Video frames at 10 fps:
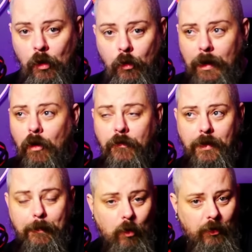Quite
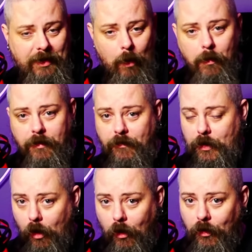often I'm called a coward for
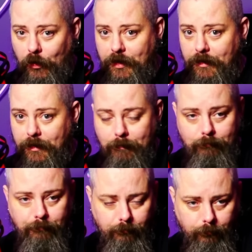not looking at them.
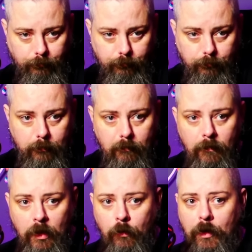
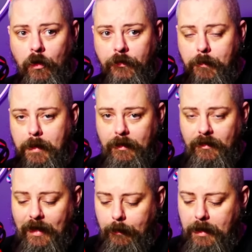Quite often people
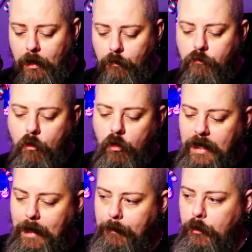tell me how wrong I
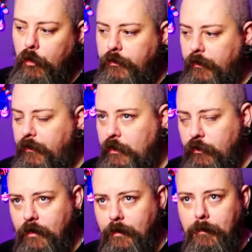am not to
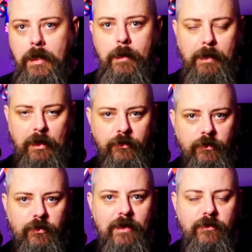feature them because it
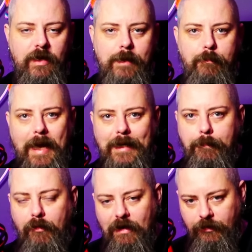sets a bad
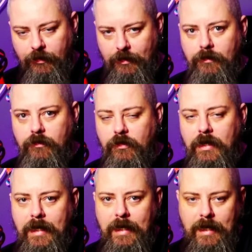precedence
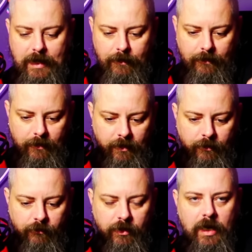in
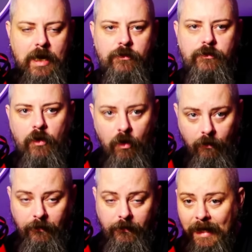the regards
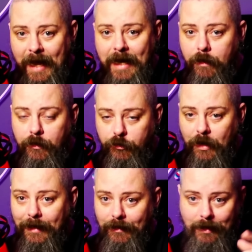of any other
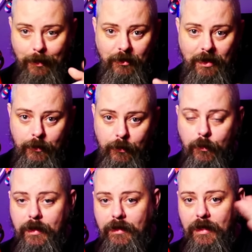channel that comes at you the
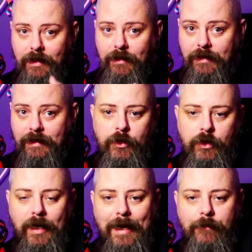way they did. You're
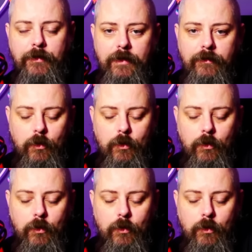going to have to leave